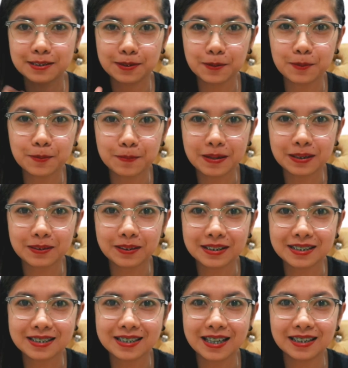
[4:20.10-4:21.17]
So kung bago
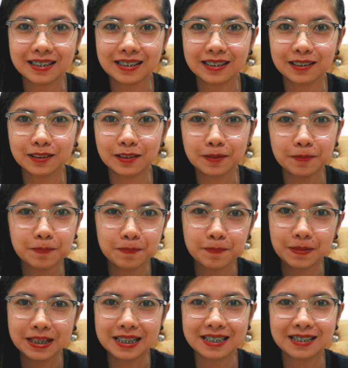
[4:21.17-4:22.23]
ka sa channel na to,
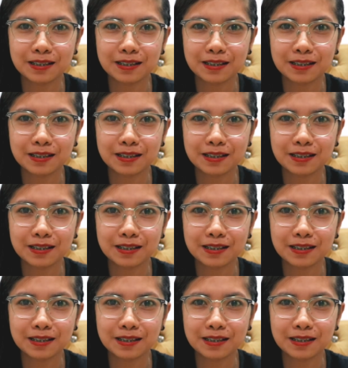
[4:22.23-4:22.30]
please